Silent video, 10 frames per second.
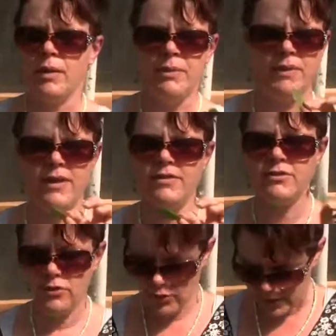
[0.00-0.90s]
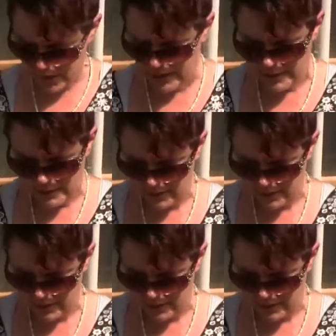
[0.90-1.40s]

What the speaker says: But this, you could eat